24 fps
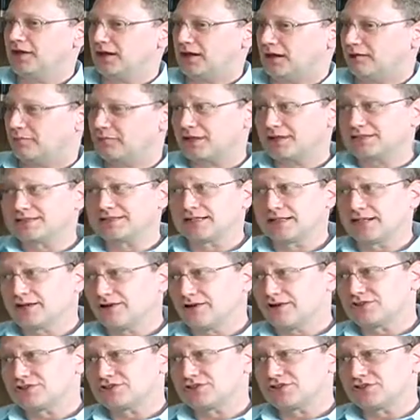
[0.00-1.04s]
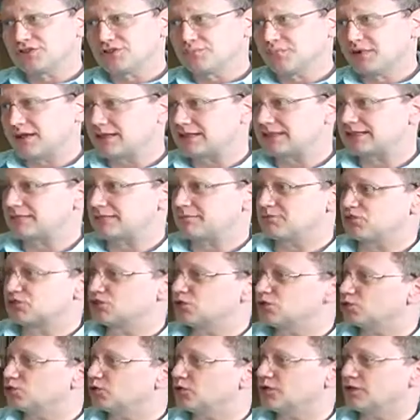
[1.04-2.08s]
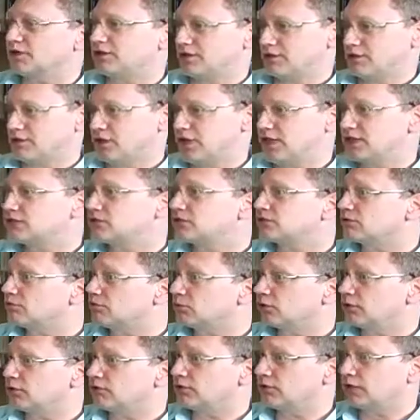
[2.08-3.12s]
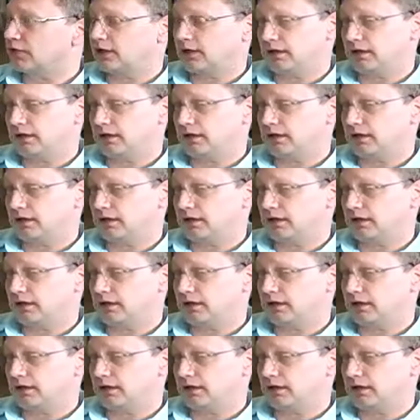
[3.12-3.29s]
And I'm not saying ours is the best. I'm sure there are ways to improve it.